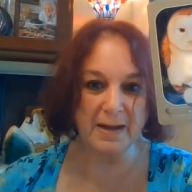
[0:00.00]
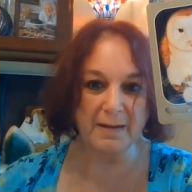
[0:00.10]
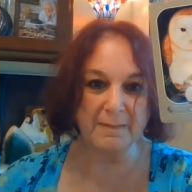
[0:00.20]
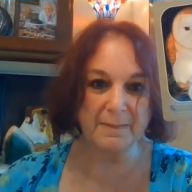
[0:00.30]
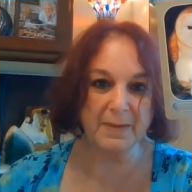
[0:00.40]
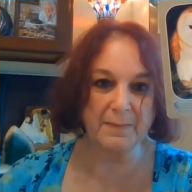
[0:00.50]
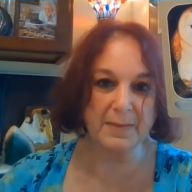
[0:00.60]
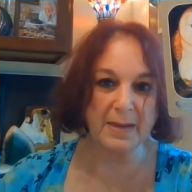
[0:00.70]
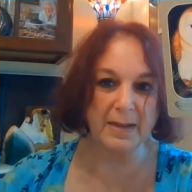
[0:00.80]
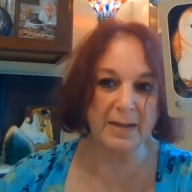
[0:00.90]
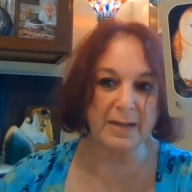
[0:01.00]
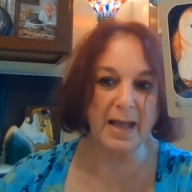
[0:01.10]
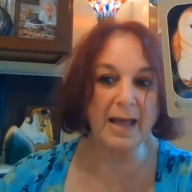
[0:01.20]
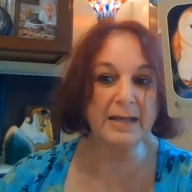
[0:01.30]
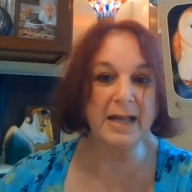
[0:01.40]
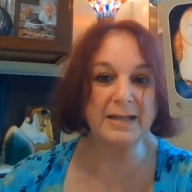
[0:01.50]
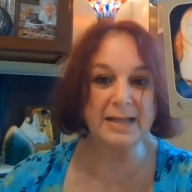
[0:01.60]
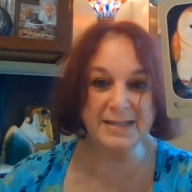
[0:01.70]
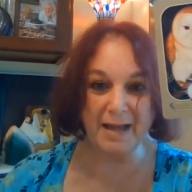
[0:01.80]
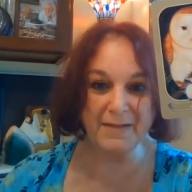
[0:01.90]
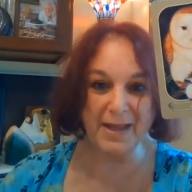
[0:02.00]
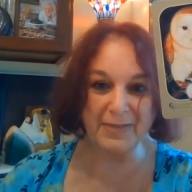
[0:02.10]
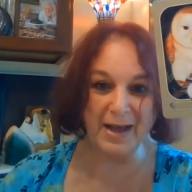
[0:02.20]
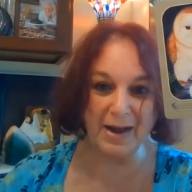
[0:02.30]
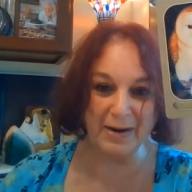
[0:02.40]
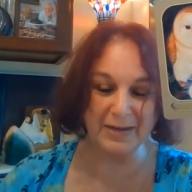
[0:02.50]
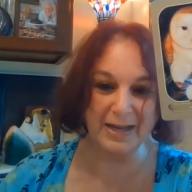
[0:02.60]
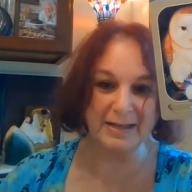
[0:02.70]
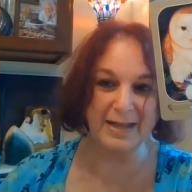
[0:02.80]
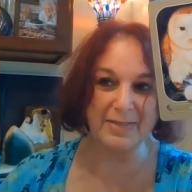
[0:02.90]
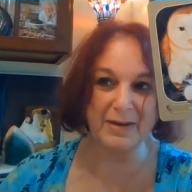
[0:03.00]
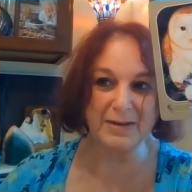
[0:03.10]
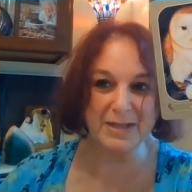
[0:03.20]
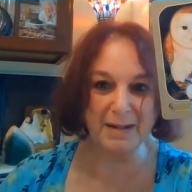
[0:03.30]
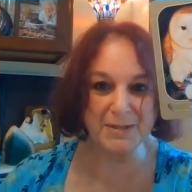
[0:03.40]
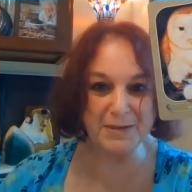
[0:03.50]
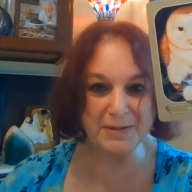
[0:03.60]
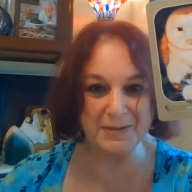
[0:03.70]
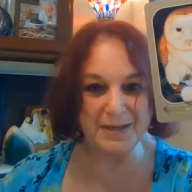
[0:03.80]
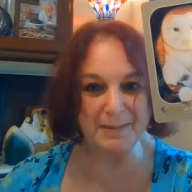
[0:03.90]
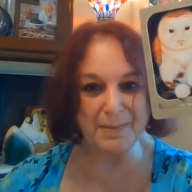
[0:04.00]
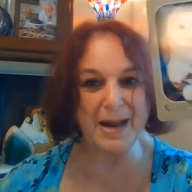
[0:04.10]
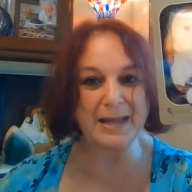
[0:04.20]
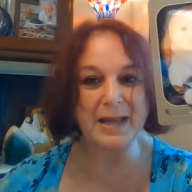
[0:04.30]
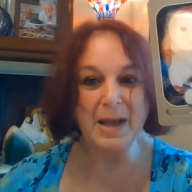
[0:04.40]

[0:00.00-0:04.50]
um, yeah, it, it, it's heavy on the heart, and and there are times you do need a break.